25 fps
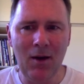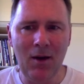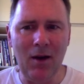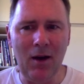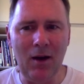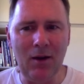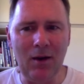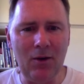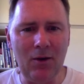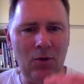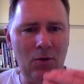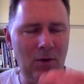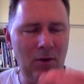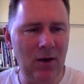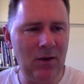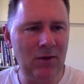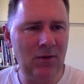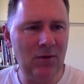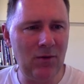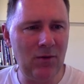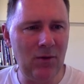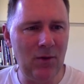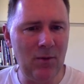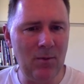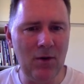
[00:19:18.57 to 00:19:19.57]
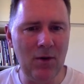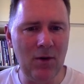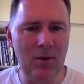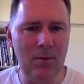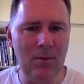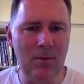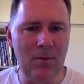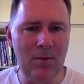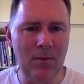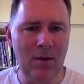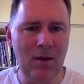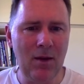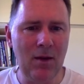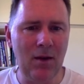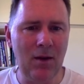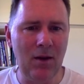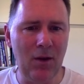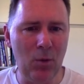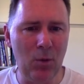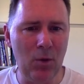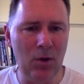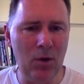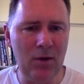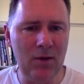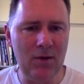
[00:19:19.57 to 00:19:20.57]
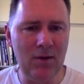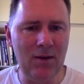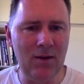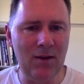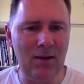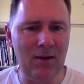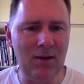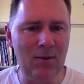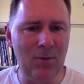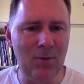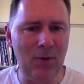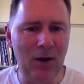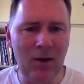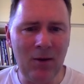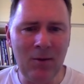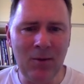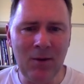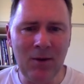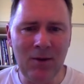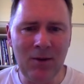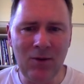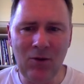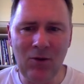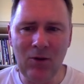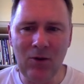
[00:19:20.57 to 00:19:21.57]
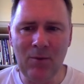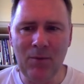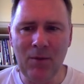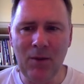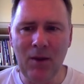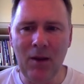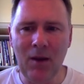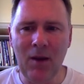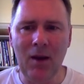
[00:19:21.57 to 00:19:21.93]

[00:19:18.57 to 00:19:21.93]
and across from them there was an experimenter,